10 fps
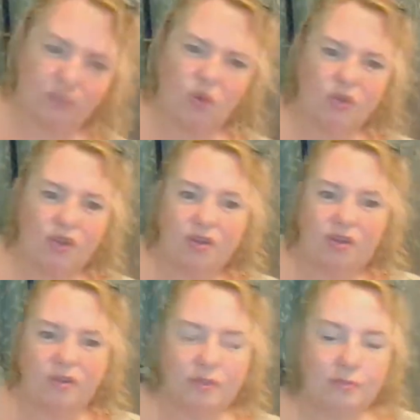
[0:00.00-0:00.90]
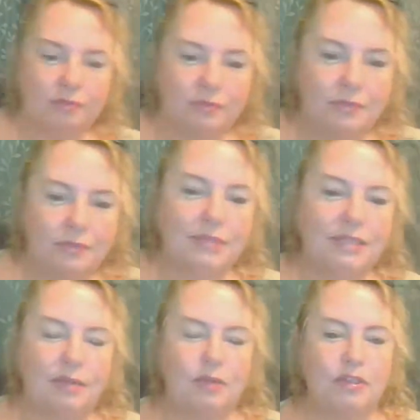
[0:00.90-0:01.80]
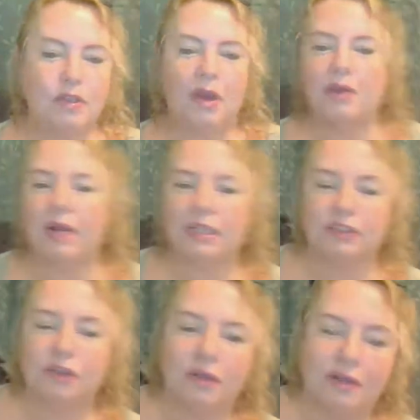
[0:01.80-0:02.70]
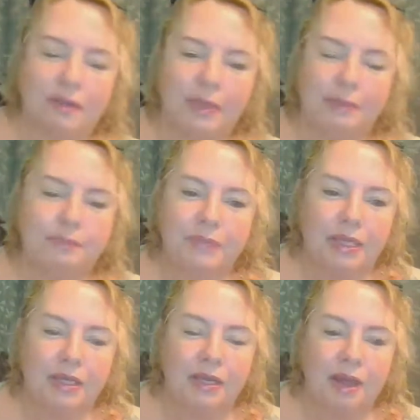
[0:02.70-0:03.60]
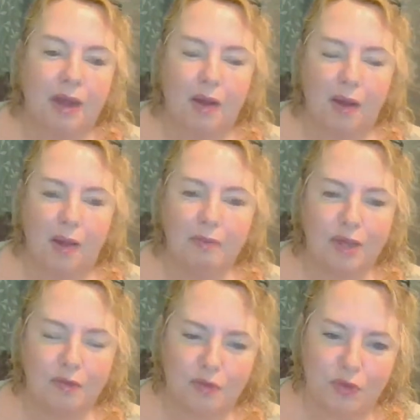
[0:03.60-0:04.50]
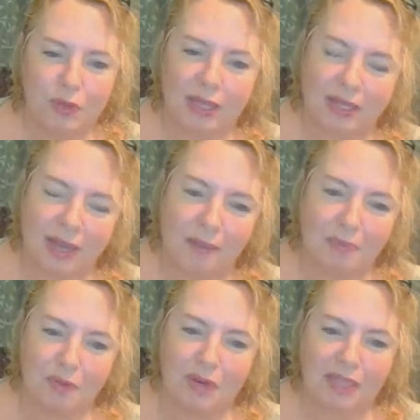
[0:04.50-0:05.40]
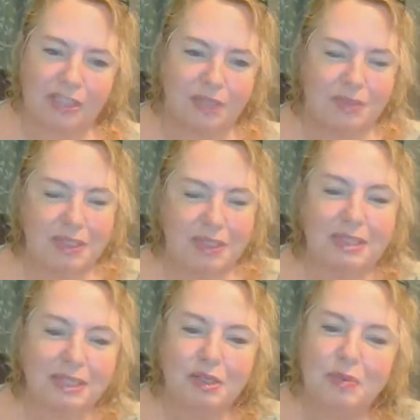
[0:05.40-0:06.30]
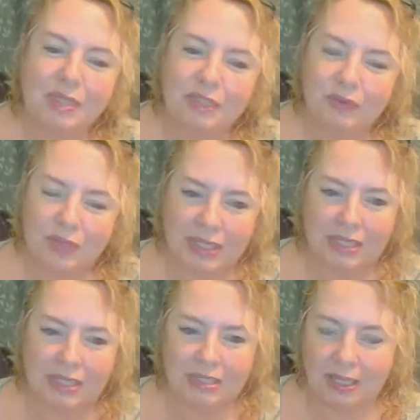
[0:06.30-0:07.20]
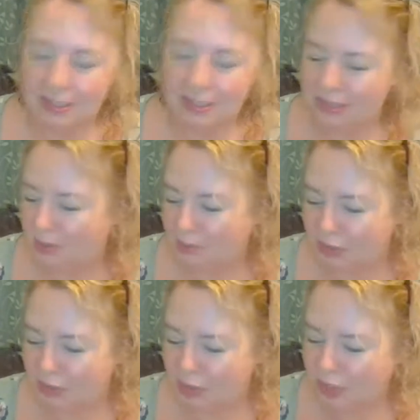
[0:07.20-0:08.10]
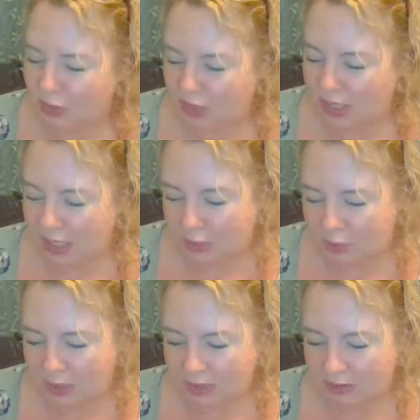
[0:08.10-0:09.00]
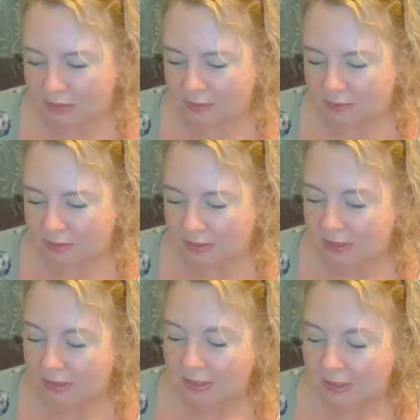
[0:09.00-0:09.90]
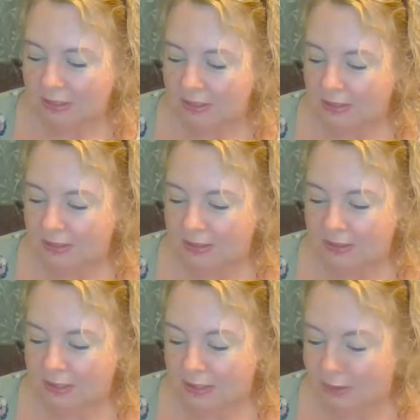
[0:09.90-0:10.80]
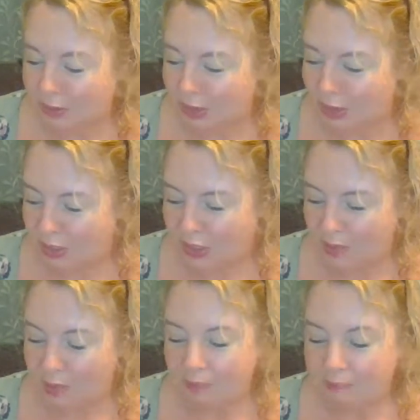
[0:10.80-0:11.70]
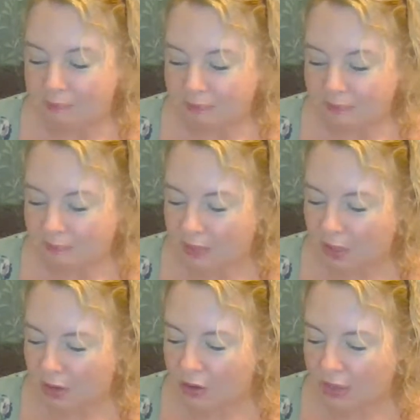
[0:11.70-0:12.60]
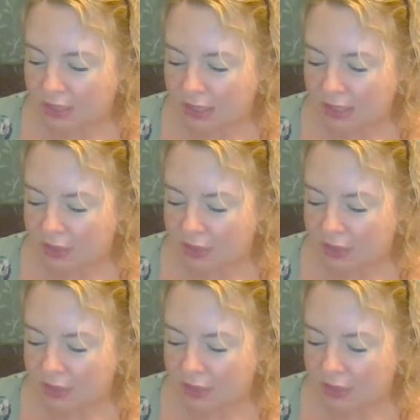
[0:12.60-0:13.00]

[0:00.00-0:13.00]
Or don't look. Like I said, what's the great rush? I'm kind of viewing relationships a little bit differently these days. Certainly don't need one. Yeah, certainly don't need one. All right, darling.